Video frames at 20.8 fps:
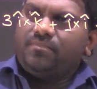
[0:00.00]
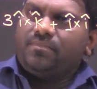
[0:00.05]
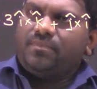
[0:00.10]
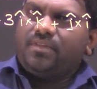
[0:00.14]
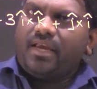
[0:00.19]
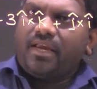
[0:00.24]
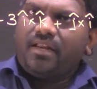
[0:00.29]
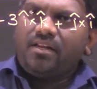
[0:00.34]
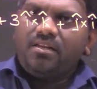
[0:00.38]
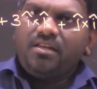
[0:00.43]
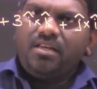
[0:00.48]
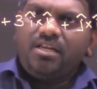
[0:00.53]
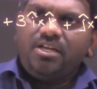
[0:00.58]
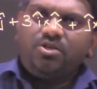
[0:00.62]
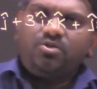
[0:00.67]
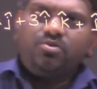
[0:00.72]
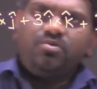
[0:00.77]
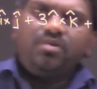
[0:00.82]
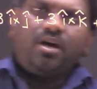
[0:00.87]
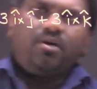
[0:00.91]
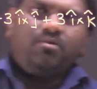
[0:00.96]
Then
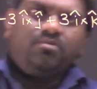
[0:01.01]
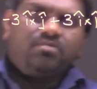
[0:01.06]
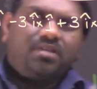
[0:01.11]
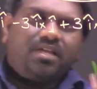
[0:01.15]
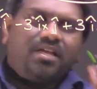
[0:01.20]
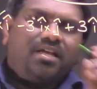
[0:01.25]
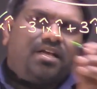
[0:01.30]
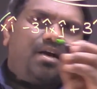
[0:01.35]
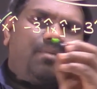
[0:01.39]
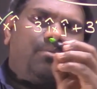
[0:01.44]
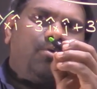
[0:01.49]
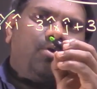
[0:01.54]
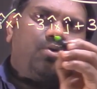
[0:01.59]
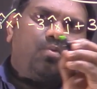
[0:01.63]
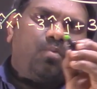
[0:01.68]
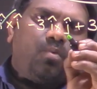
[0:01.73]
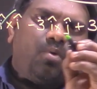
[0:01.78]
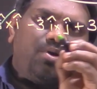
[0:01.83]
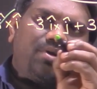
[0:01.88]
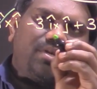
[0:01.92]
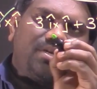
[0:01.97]
need to now think about
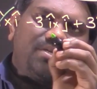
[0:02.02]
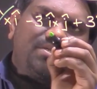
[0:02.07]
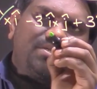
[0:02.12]
what